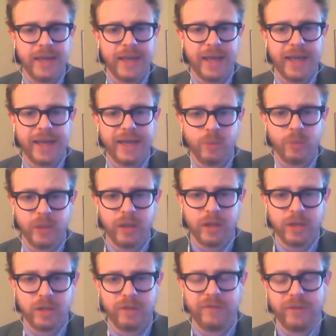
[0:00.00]
and we
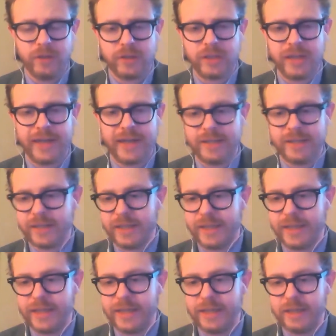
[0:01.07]
launched our first class
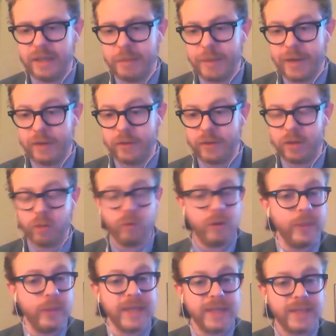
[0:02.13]
in about three
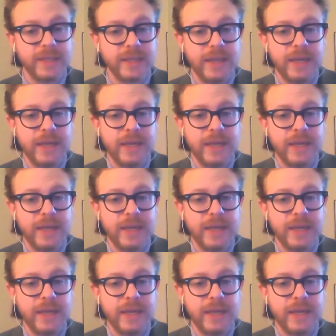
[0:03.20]
weeks.